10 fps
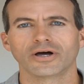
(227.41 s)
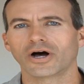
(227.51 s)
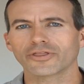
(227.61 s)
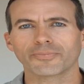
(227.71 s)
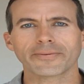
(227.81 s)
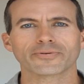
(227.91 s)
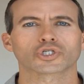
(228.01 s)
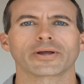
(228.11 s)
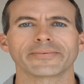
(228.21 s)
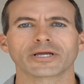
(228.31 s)
all the people
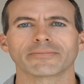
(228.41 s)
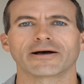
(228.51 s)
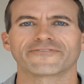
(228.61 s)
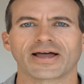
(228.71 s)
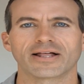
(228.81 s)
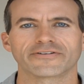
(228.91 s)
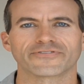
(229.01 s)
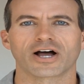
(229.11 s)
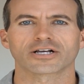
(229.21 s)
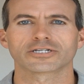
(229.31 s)
screaming about Fallon
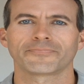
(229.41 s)
Fox.